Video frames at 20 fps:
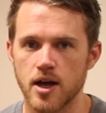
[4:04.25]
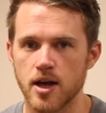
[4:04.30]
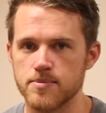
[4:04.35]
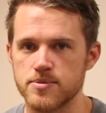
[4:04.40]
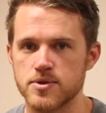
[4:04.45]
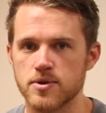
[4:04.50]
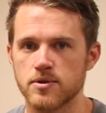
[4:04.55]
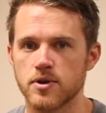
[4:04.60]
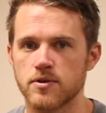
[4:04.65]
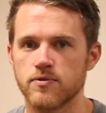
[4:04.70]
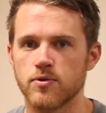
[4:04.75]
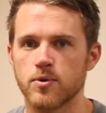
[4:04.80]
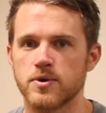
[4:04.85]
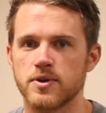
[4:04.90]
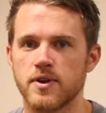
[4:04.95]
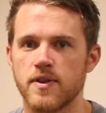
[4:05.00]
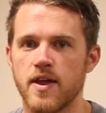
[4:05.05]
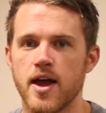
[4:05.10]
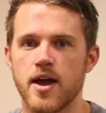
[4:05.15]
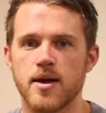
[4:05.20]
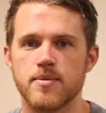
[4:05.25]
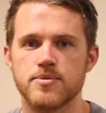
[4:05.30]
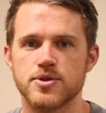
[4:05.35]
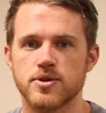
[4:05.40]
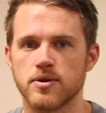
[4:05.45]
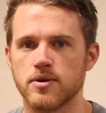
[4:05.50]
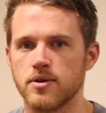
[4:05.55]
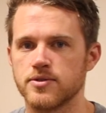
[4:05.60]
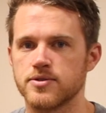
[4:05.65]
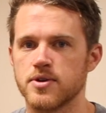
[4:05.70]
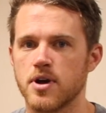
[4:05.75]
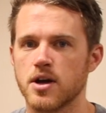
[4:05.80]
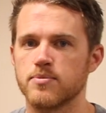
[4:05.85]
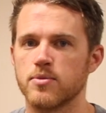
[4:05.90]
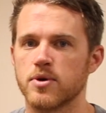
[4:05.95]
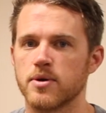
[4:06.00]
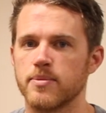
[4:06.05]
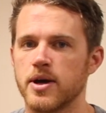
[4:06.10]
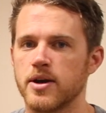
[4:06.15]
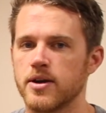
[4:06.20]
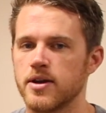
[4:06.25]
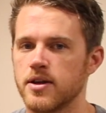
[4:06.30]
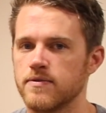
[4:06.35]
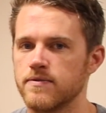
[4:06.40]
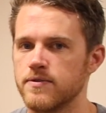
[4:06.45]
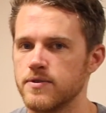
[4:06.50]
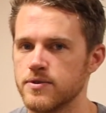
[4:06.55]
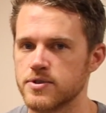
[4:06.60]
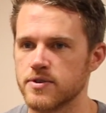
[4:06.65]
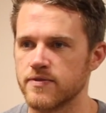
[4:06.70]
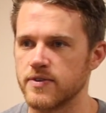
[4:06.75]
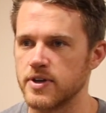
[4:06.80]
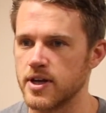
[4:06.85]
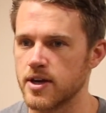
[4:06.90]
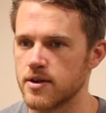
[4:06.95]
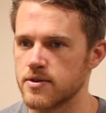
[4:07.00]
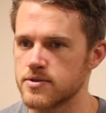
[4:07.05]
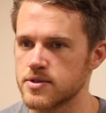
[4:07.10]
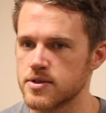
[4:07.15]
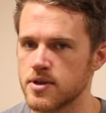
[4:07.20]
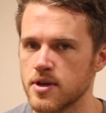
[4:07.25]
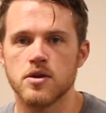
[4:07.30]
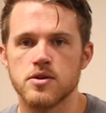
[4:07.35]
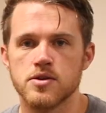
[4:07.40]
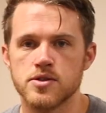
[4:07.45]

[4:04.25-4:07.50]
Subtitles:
So look forward to that. I'm sure I'll talk more about it in future videos.